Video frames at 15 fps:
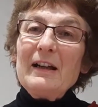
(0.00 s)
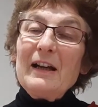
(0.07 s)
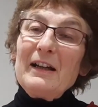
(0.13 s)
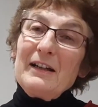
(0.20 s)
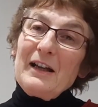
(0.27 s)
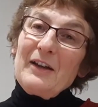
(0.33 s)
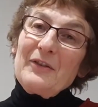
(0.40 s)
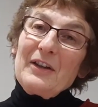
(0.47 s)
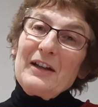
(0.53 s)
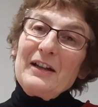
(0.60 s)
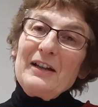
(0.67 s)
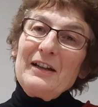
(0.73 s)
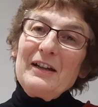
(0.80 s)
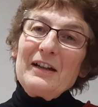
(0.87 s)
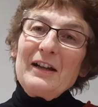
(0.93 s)

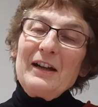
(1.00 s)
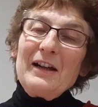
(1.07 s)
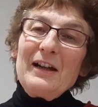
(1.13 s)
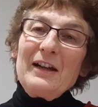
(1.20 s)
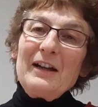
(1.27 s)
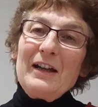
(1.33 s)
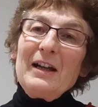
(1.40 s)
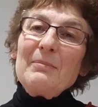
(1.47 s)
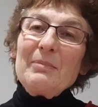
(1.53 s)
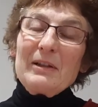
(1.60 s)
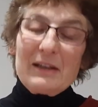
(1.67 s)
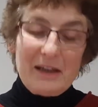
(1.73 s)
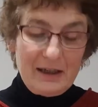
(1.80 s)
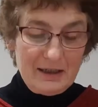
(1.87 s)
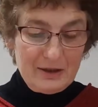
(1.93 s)
Another
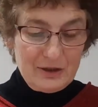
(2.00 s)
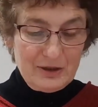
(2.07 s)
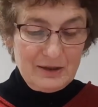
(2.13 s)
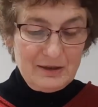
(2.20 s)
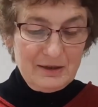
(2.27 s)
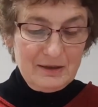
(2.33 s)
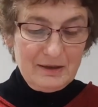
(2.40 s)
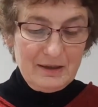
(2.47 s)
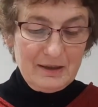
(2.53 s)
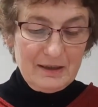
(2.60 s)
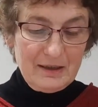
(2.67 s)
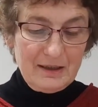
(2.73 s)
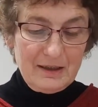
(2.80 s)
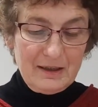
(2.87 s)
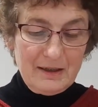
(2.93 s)
application,
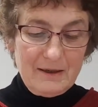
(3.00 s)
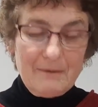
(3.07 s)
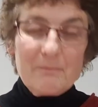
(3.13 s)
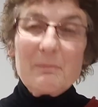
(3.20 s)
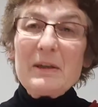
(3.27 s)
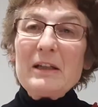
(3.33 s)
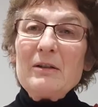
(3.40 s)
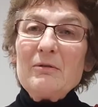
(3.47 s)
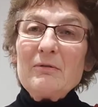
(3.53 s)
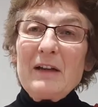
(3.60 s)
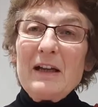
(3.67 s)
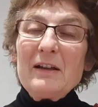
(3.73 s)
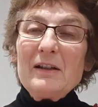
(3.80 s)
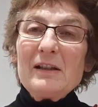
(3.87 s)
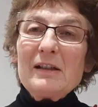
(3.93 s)
be
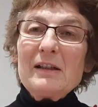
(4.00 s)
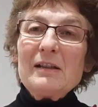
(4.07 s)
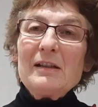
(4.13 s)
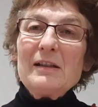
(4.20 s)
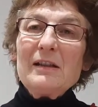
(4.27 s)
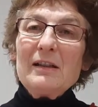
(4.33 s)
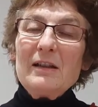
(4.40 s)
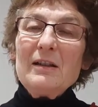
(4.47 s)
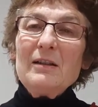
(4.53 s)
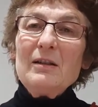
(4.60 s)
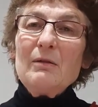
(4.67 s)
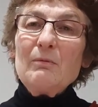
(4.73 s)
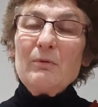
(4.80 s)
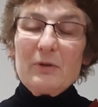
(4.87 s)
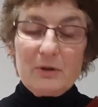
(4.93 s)
grounded in
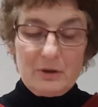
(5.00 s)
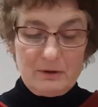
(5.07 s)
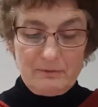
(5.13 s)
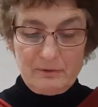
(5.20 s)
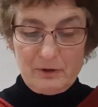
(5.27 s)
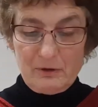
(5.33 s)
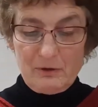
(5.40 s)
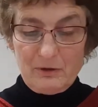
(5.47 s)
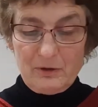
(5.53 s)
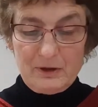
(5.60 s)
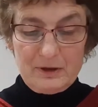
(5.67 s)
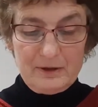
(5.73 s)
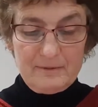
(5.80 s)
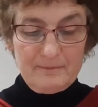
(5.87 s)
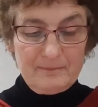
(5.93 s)
the word of
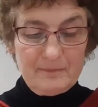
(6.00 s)
God.